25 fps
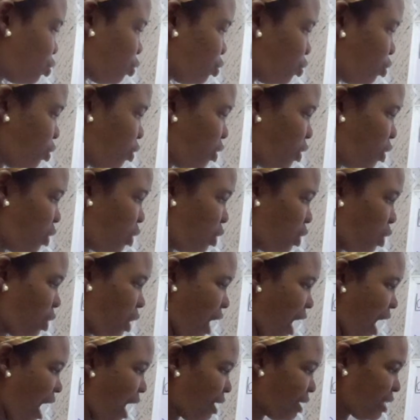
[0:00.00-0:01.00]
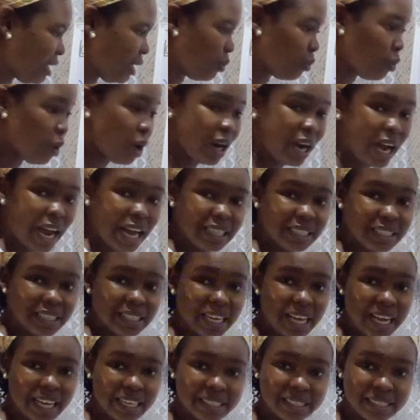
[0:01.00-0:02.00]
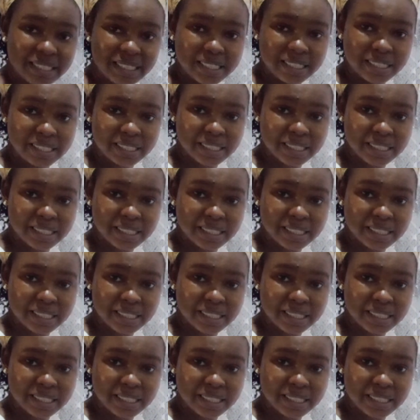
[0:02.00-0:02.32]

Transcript: two, how they work hand in hand.